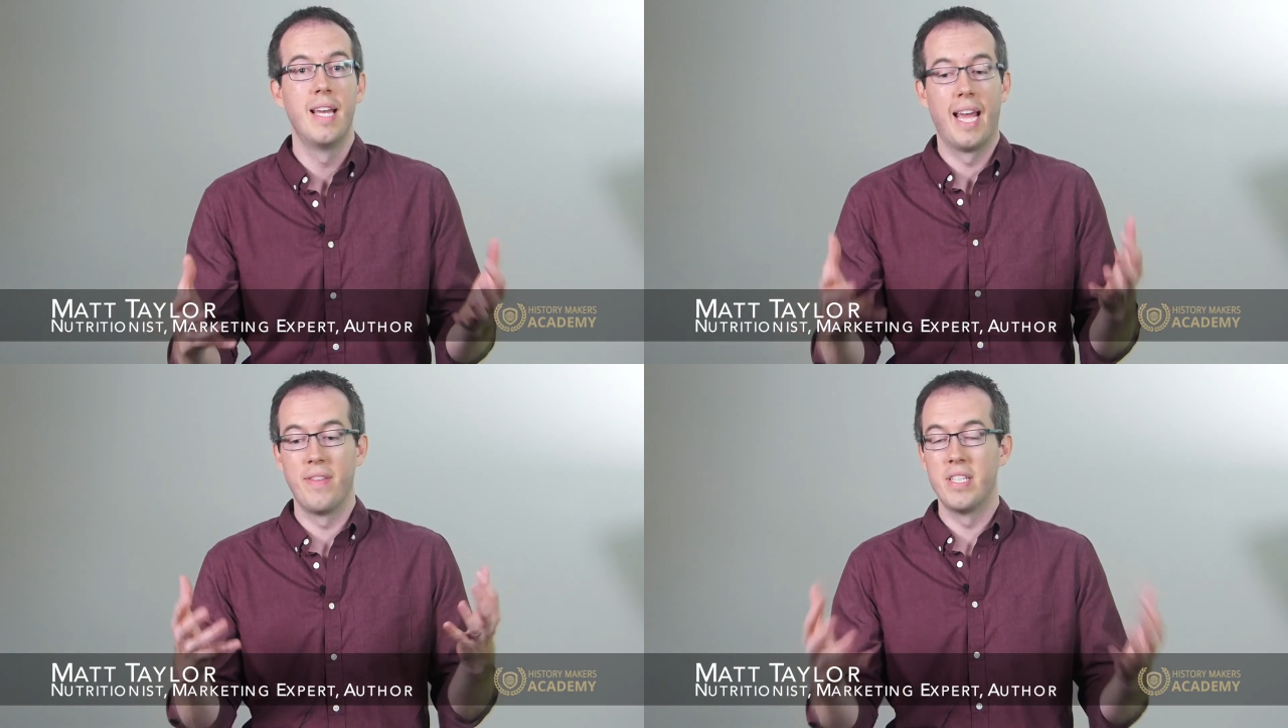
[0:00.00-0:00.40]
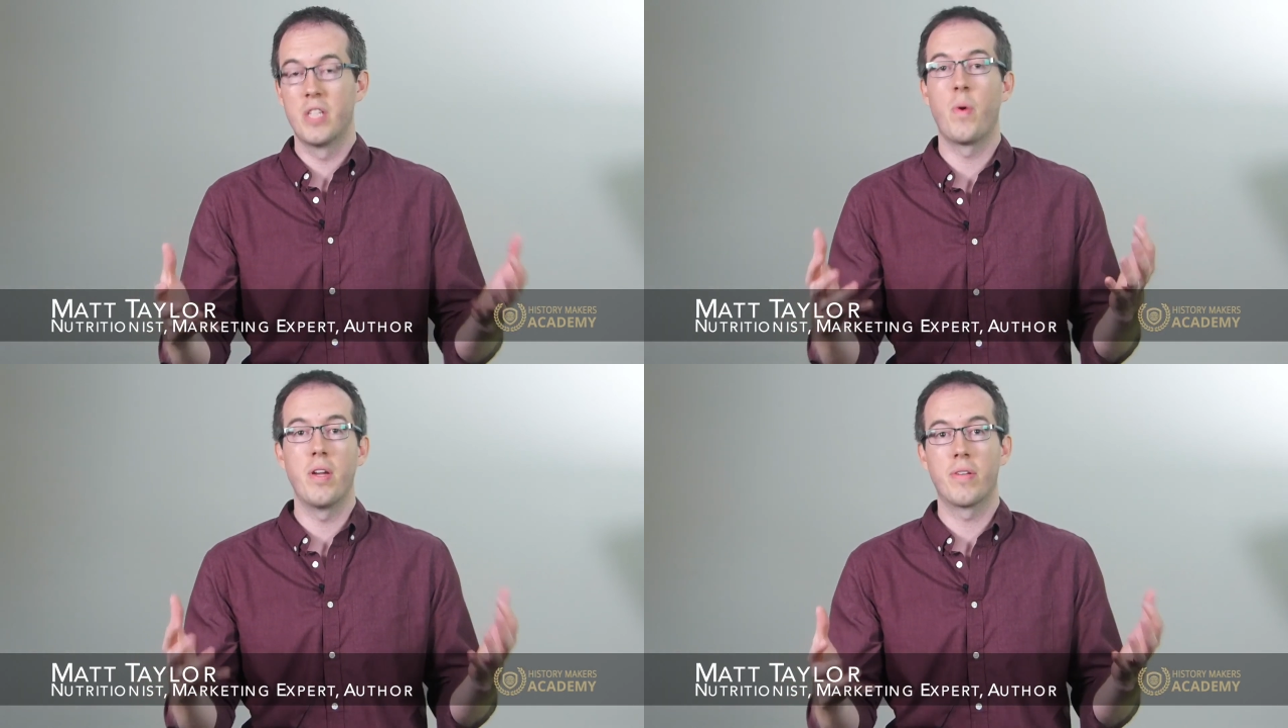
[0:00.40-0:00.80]
and this
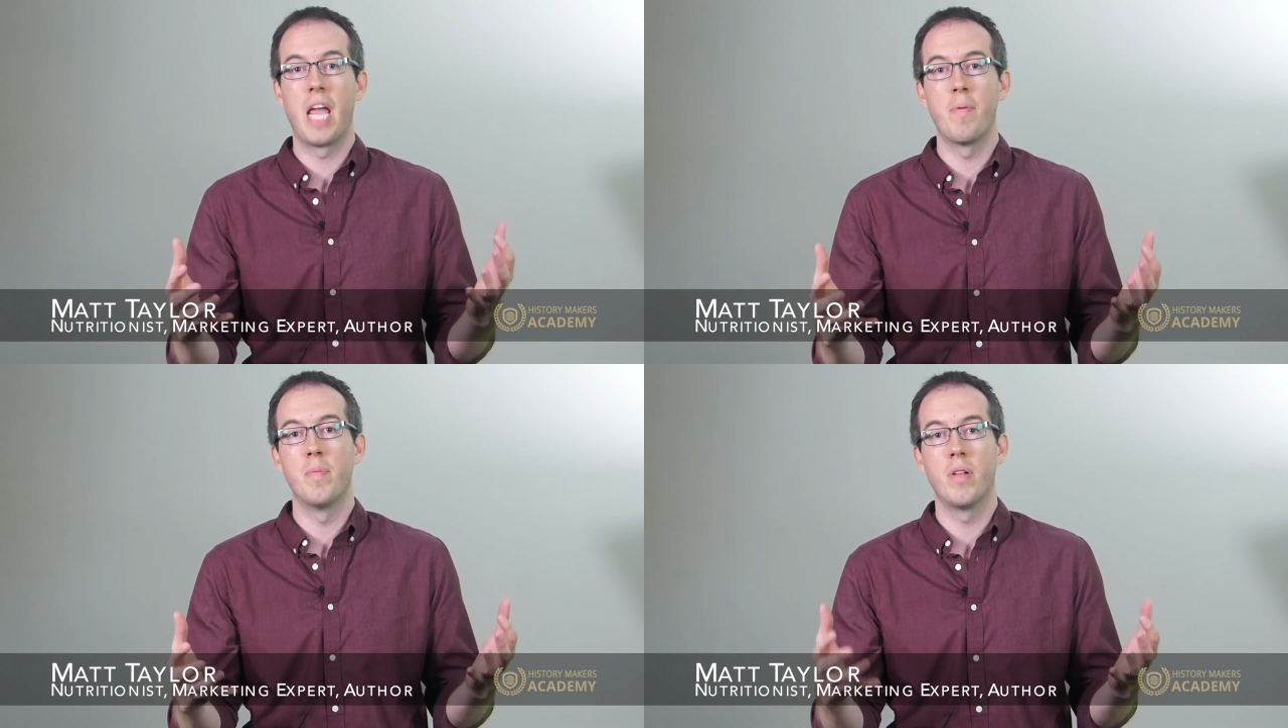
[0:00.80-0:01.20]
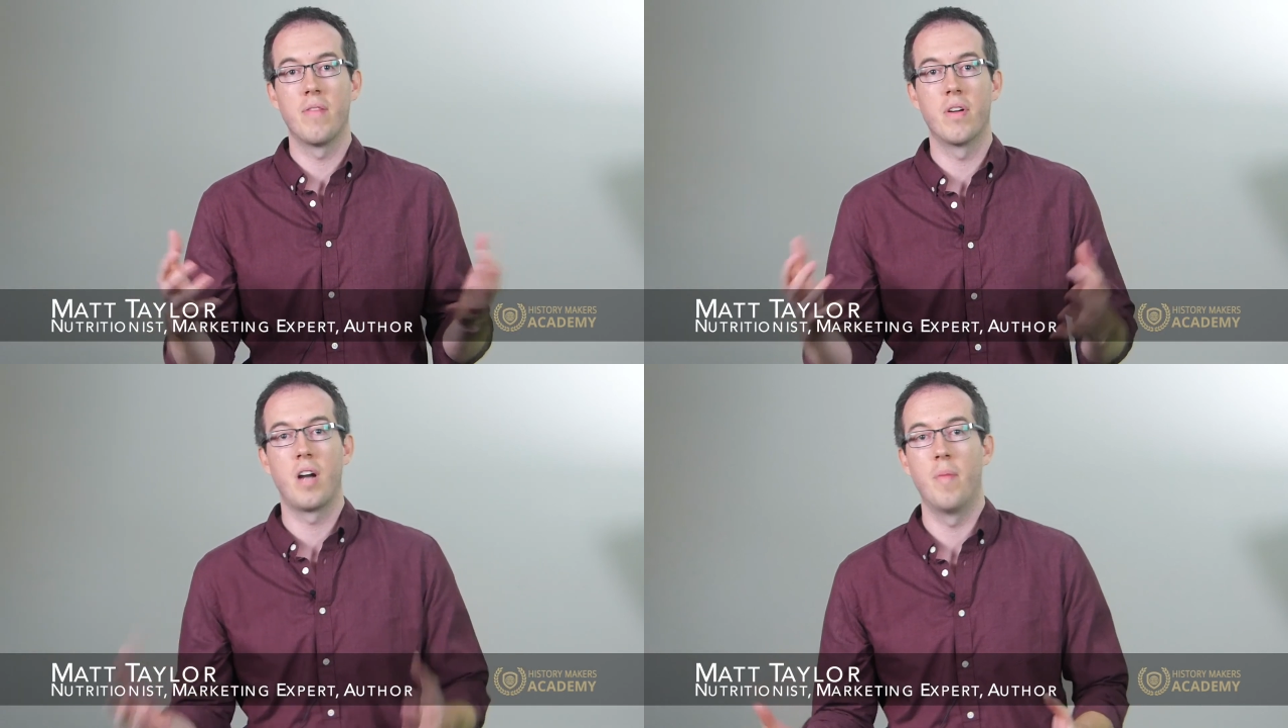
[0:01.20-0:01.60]
is what you're capable
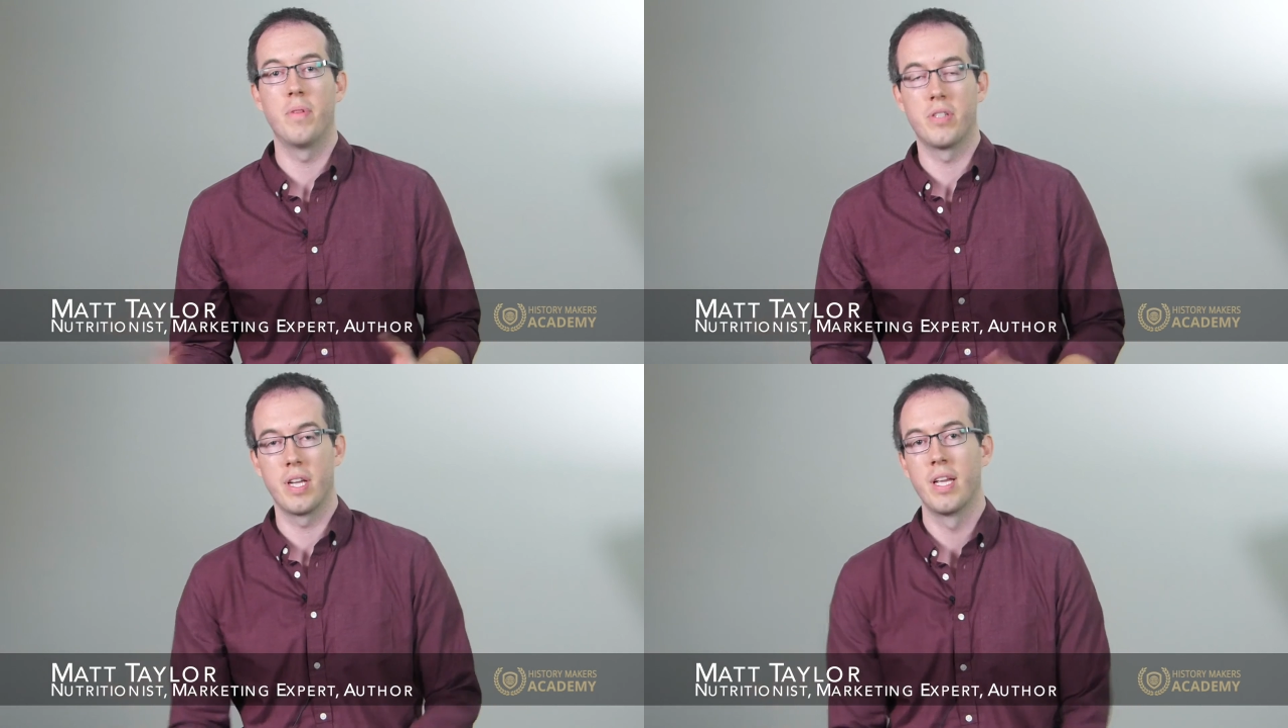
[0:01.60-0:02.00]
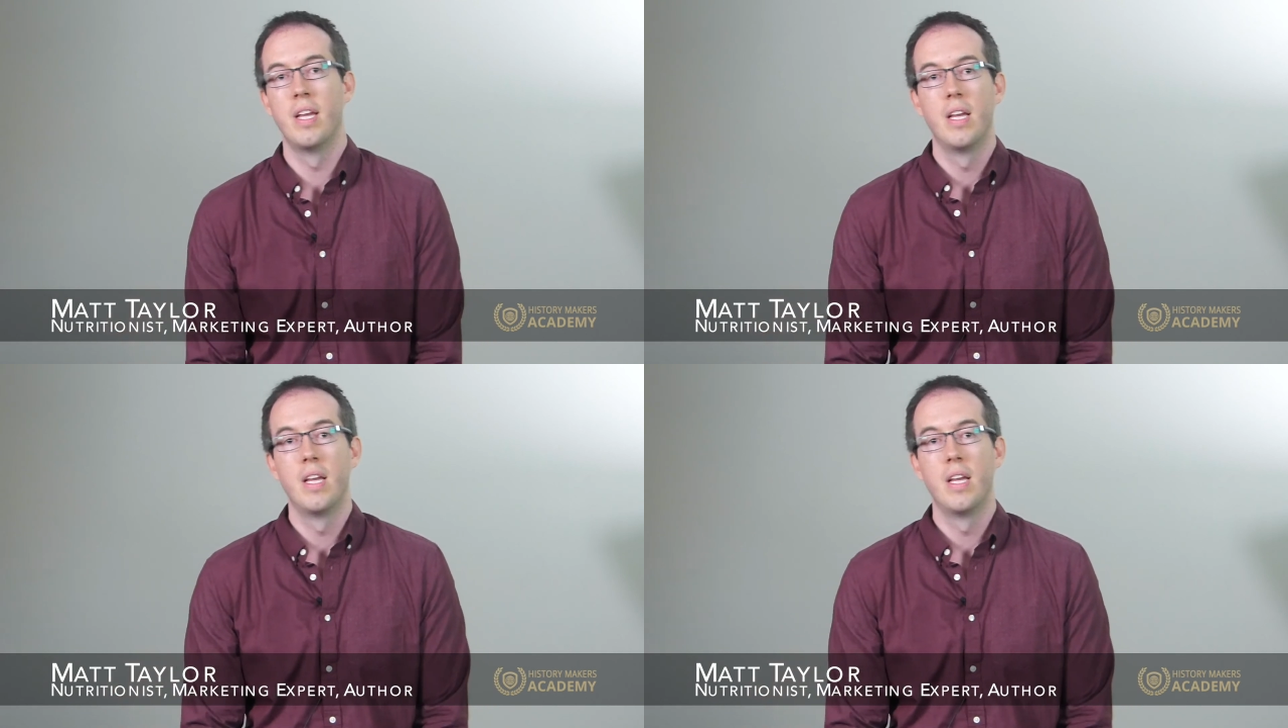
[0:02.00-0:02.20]
of accomplishing.